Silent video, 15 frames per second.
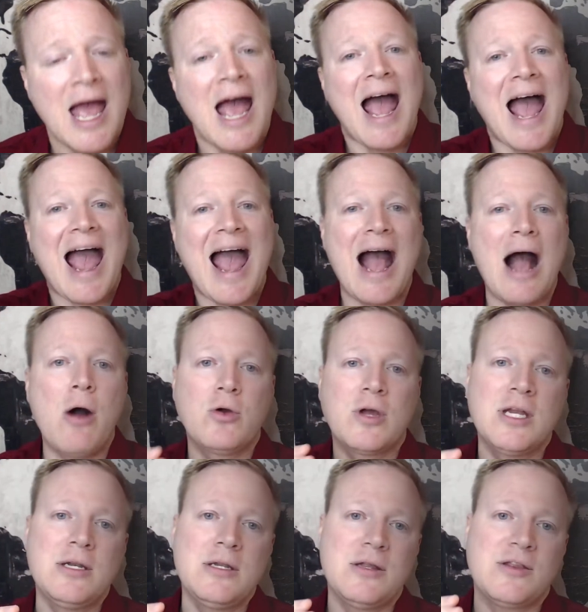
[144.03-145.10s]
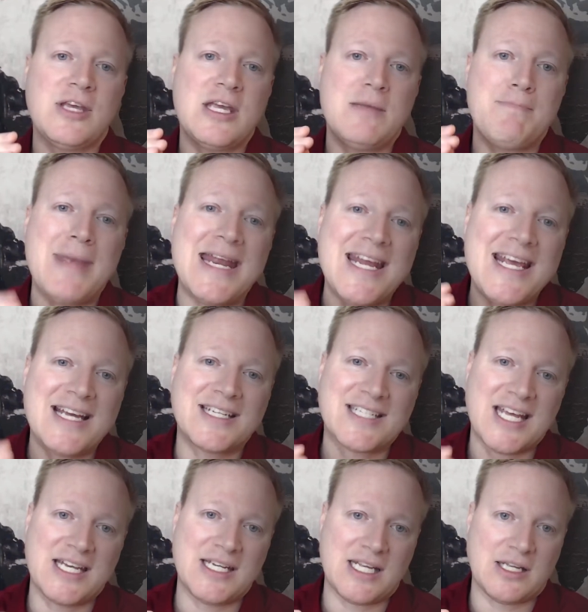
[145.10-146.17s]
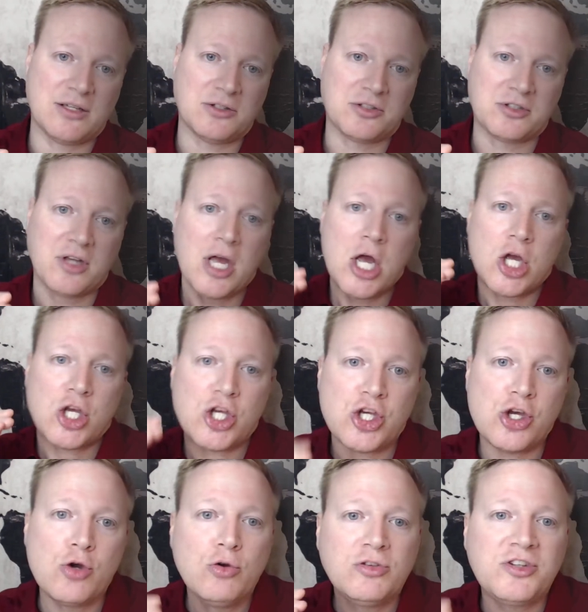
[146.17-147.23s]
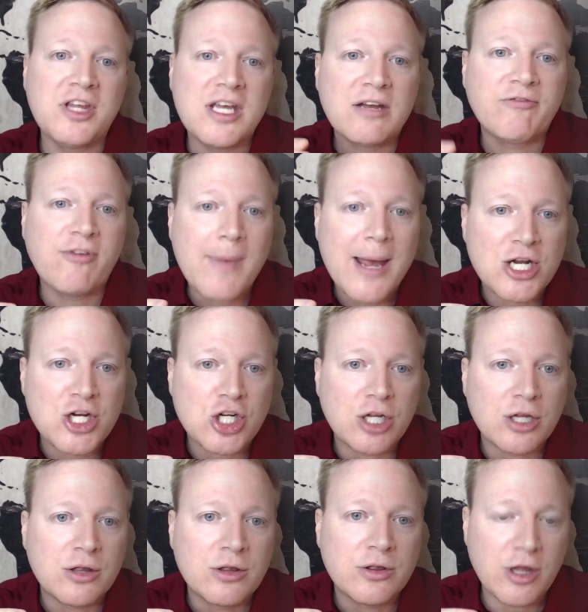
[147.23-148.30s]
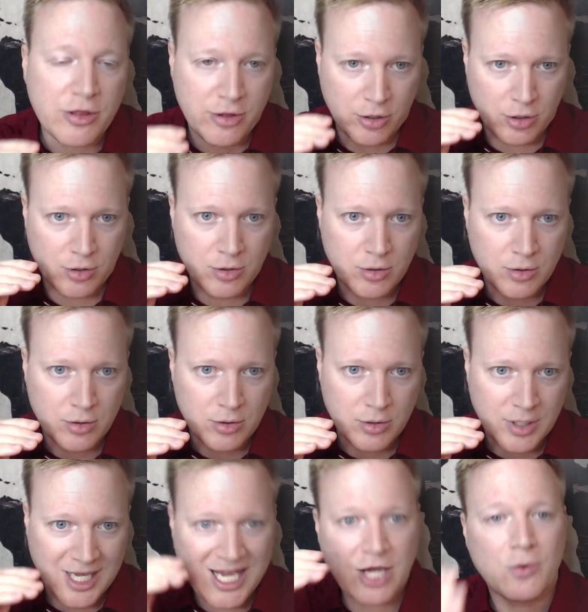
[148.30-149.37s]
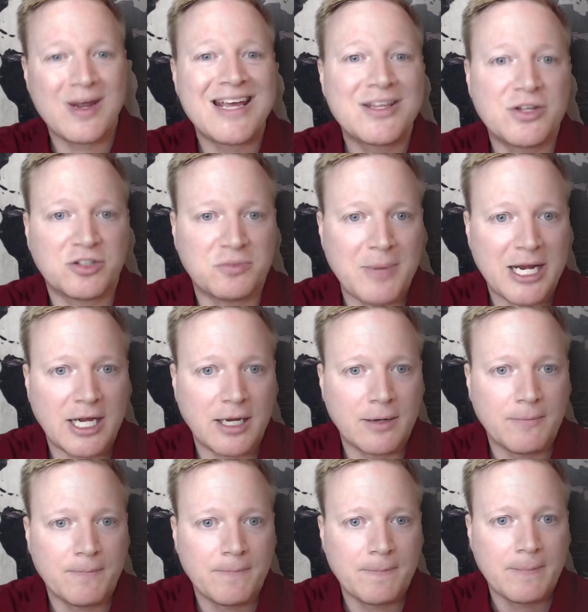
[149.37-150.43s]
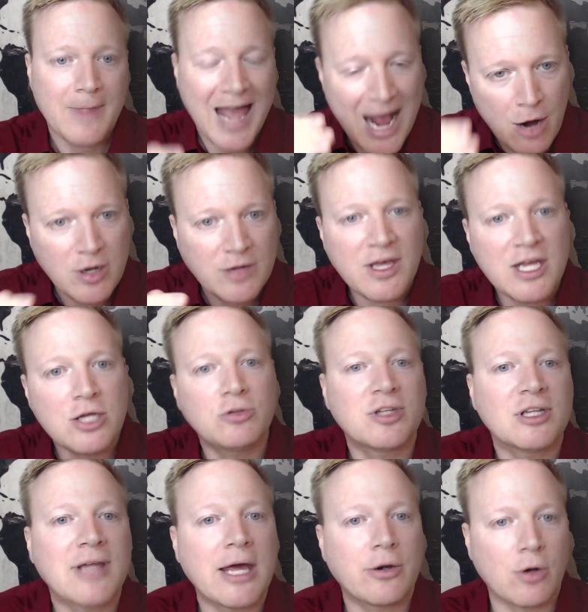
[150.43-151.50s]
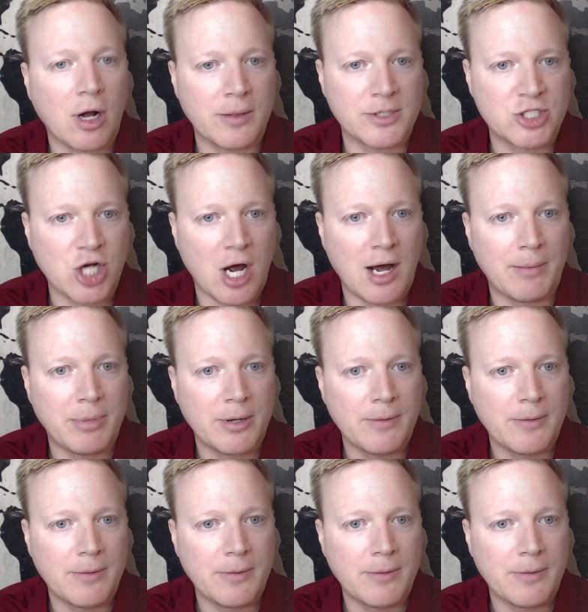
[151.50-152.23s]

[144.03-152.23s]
How can the meeting attendees use the information that they're hearing in this meeting? How can they use it later on the job?